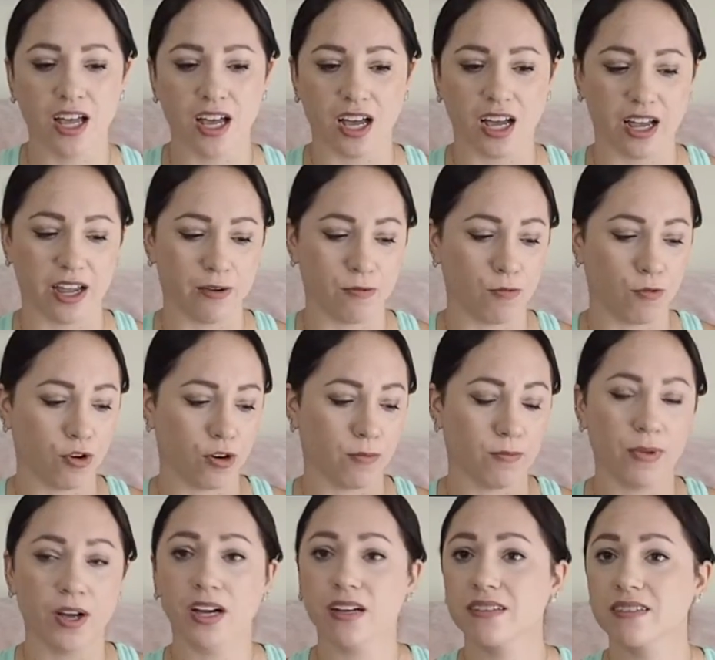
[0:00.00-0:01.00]
I wore
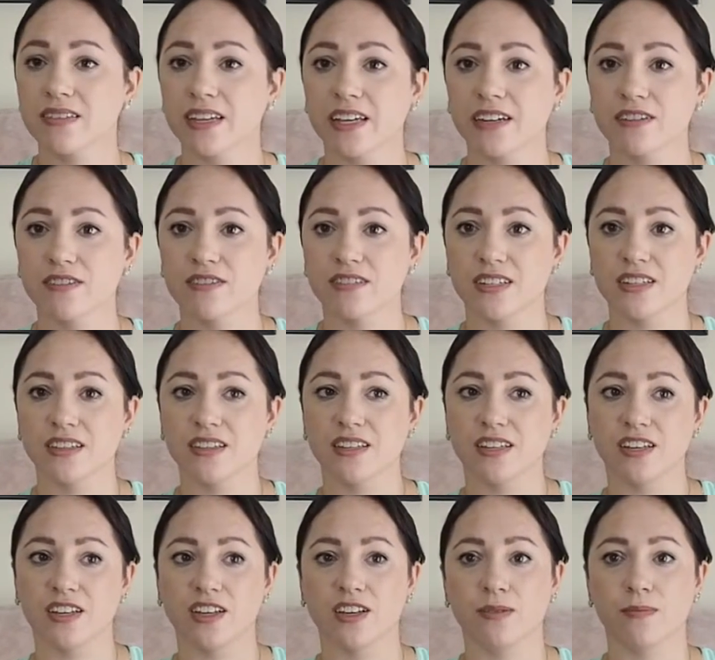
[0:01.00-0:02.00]
box liners in
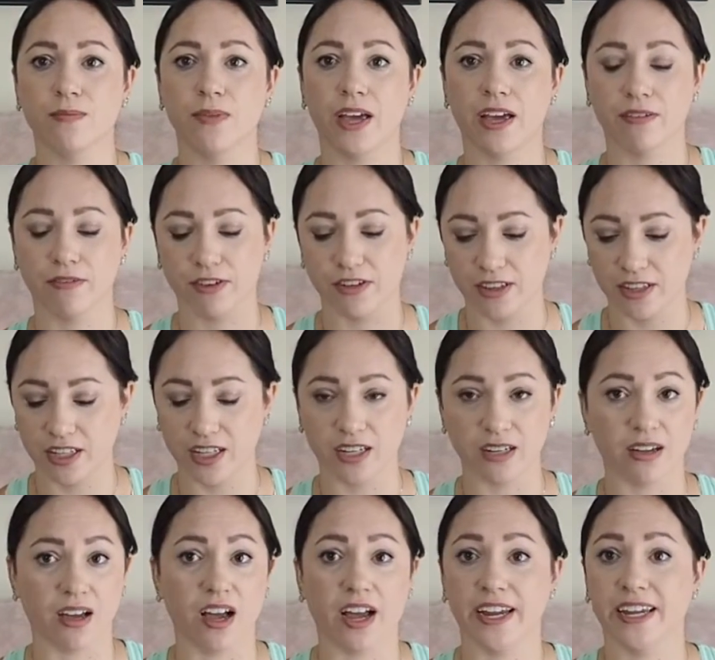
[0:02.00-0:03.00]
them,
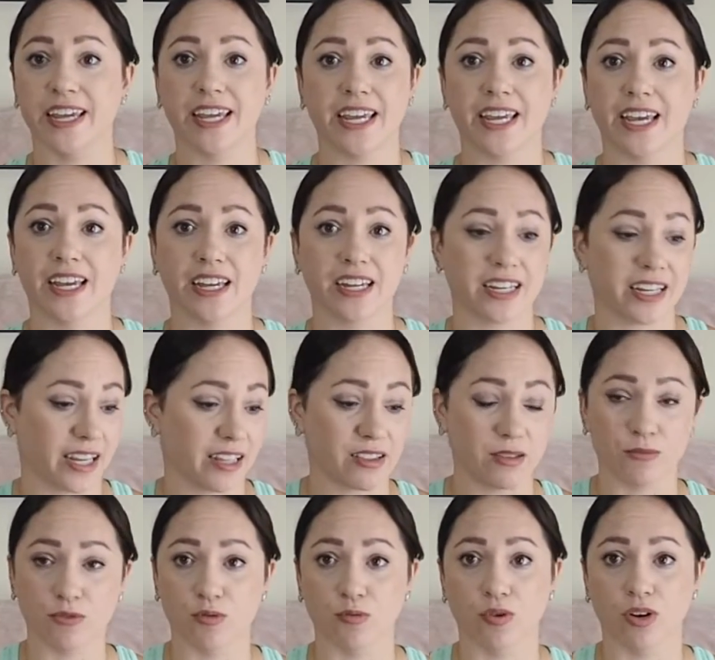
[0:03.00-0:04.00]
everything. I can't get
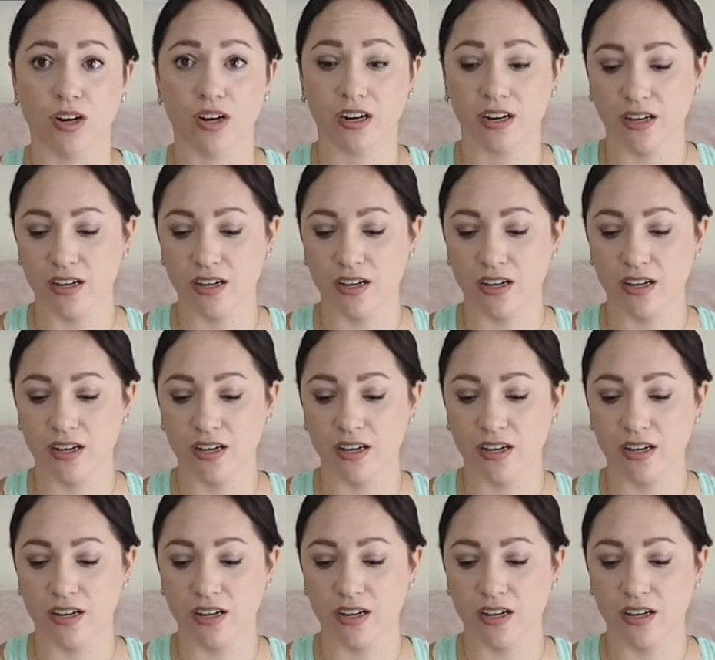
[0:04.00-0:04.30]
them to work.